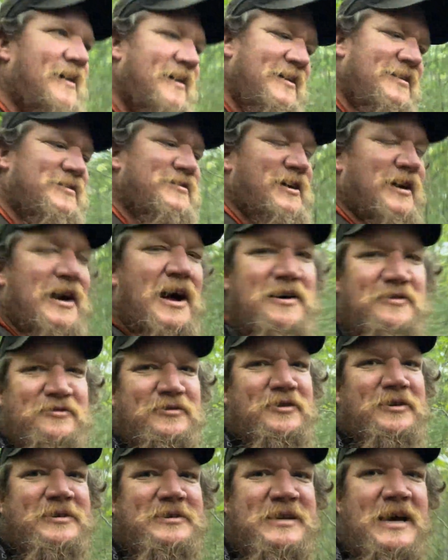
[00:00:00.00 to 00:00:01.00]
So I got a
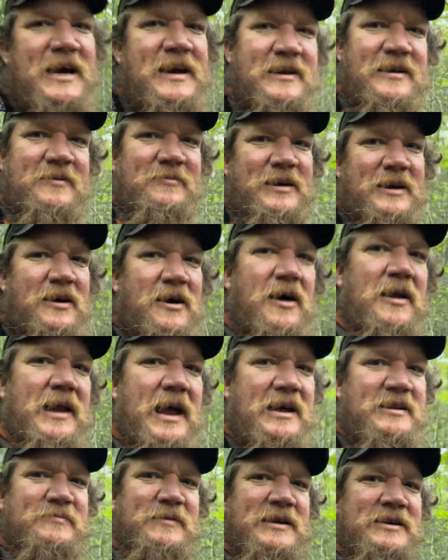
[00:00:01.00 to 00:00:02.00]
little excited. I'm like, oh,
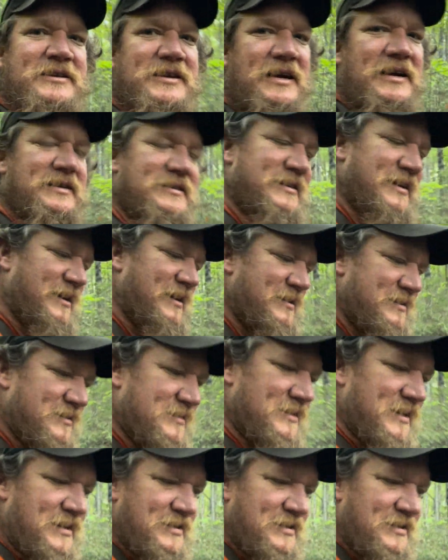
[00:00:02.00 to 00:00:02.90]
now's my chance. I get to say